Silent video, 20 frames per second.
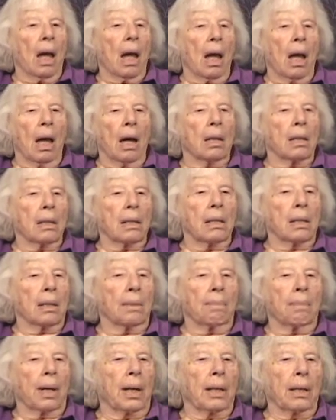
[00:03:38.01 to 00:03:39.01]
And uh,
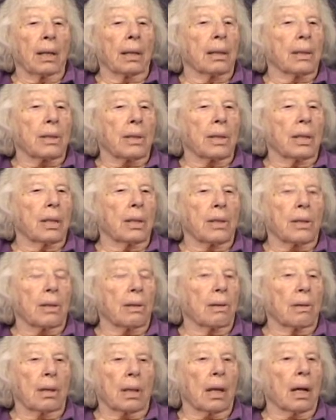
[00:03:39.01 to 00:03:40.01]
my English
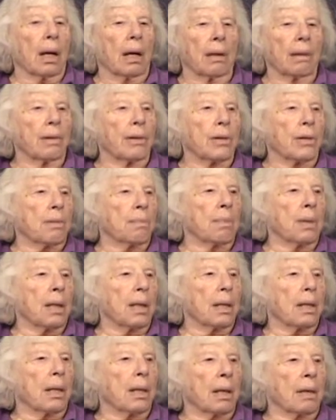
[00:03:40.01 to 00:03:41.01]
teacher encouraged me
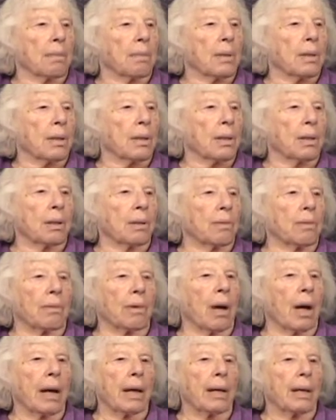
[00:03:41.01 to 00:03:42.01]
that I was a good
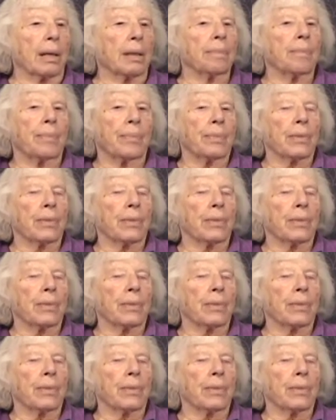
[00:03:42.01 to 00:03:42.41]
writer.